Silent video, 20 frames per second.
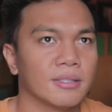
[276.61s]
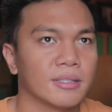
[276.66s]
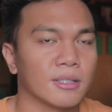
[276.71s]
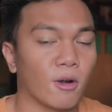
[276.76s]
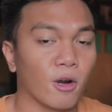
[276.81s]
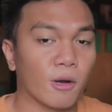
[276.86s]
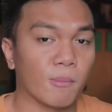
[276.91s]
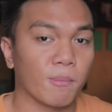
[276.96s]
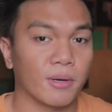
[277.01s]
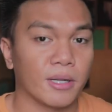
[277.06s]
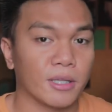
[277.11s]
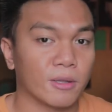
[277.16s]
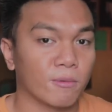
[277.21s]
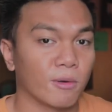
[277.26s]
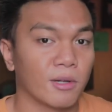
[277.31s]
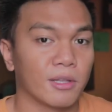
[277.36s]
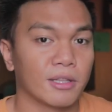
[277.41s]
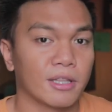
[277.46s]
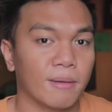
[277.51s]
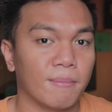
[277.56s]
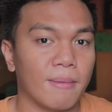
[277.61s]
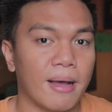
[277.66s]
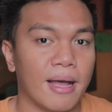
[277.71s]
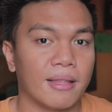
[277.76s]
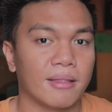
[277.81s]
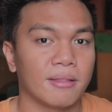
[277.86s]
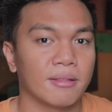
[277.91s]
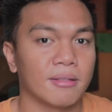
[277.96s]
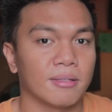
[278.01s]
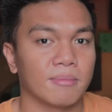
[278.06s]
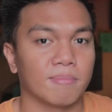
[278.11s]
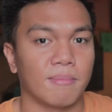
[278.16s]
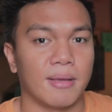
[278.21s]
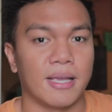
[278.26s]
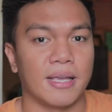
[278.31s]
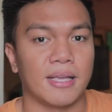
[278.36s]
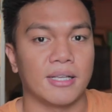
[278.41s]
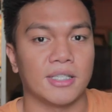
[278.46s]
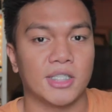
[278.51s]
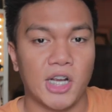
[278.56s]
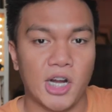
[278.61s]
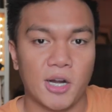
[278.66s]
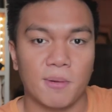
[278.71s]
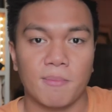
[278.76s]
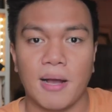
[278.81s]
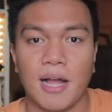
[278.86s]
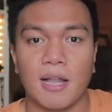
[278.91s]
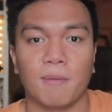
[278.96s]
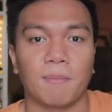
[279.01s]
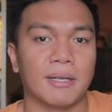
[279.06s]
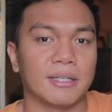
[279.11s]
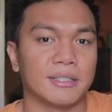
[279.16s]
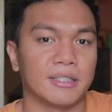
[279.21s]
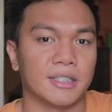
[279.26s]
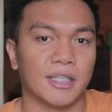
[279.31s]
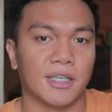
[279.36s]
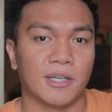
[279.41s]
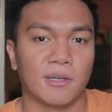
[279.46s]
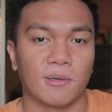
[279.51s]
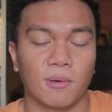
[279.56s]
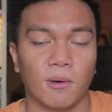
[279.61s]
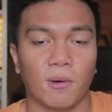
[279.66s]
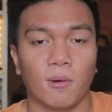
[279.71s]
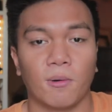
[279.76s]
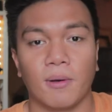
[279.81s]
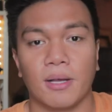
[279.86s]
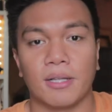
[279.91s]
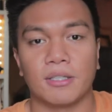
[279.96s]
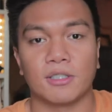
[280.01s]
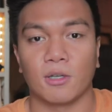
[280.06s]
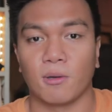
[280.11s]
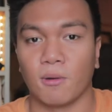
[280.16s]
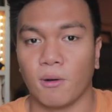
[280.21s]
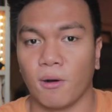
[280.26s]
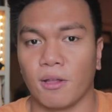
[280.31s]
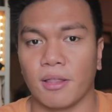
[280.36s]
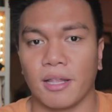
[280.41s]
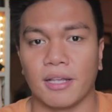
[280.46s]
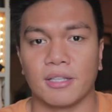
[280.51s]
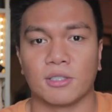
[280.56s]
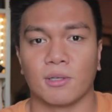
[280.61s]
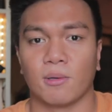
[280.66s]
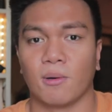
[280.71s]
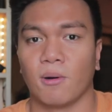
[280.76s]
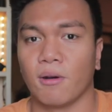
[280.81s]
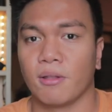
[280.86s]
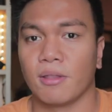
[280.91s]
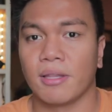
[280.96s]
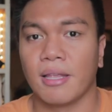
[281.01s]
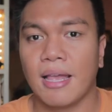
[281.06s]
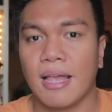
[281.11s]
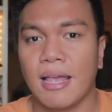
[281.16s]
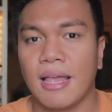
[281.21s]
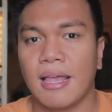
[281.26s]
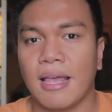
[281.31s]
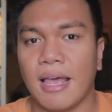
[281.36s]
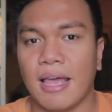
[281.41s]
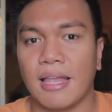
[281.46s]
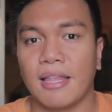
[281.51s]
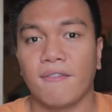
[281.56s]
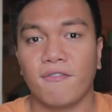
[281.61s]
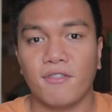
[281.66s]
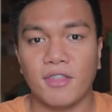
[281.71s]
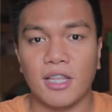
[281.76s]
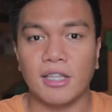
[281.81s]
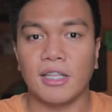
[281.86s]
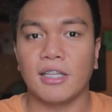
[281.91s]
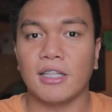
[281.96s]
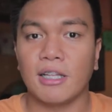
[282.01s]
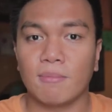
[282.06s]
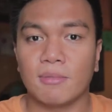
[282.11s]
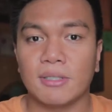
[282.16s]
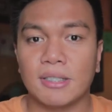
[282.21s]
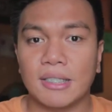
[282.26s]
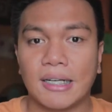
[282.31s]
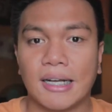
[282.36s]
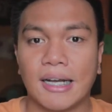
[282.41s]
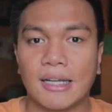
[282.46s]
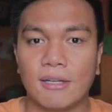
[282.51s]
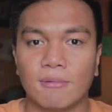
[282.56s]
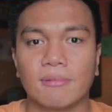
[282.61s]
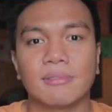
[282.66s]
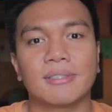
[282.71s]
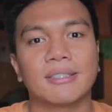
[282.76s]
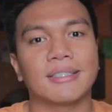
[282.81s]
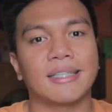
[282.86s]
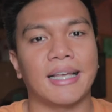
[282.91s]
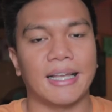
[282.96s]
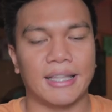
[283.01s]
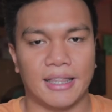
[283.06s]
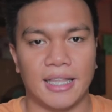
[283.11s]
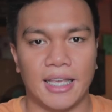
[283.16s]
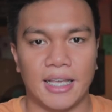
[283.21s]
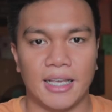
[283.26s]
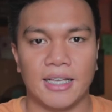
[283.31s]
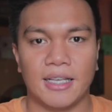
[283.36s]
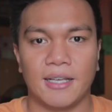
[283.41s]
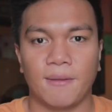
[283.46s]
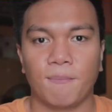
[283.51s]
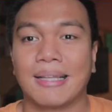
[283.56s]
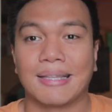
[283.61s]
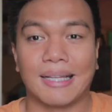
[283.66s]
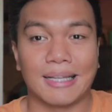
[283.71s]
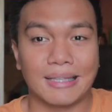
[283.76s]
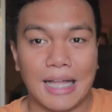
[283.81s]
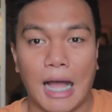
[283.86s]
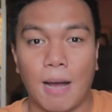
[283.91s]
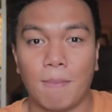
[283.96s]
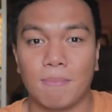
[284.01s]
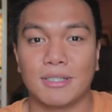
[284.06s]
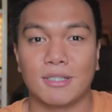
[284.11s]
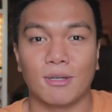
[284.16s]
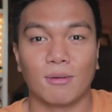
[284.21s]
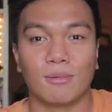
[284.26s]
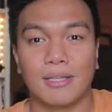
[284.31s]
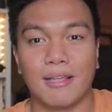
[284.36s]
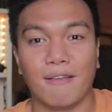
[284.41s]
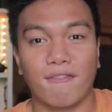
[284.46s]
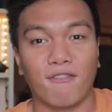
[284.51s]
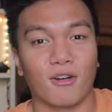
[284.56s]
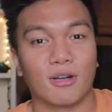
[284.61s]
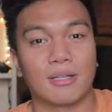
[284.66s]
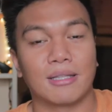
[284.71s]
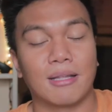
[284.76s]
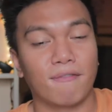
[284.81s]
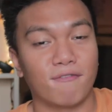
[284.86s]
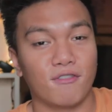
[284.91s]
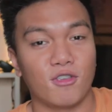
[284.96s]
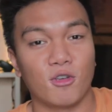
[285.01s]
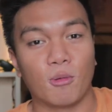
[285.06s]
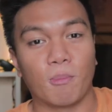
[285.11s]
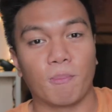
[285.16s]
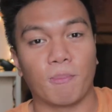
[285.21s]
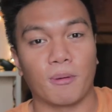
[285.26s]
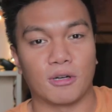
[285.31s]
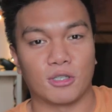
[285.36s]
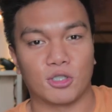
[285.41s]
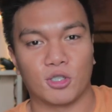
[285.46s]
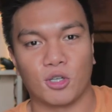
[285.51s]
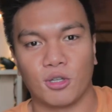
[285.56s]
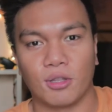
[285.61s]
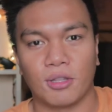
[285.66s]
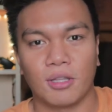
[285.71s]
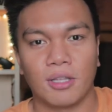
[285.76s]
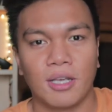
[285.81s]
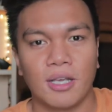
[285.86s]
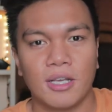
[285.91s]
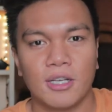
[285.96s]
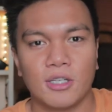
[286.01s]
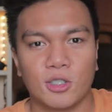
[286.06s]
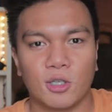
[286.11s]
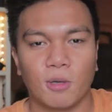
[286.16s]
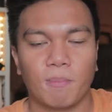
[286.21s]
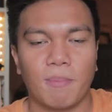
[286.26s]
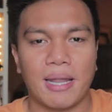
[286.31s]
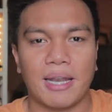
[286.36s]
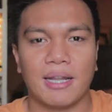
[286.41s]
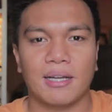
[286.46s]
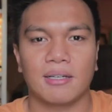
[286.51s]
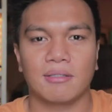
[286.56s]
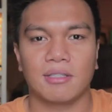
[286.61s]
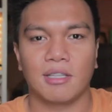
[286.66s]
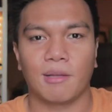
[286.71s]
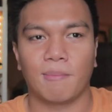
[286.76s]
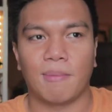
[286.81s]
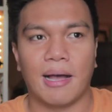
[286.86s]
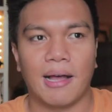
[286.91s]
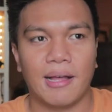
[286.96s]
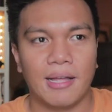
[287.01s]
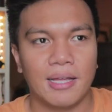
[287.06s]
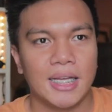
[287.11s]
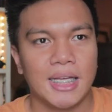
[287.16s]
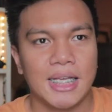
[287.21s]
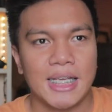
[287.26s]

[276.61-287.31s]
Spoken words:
sa corporate world naman, may chairman, may CEO, and so on and so on. And if titingnan mo sa ganung setting, the top is only for the few person. So, parang, di ba,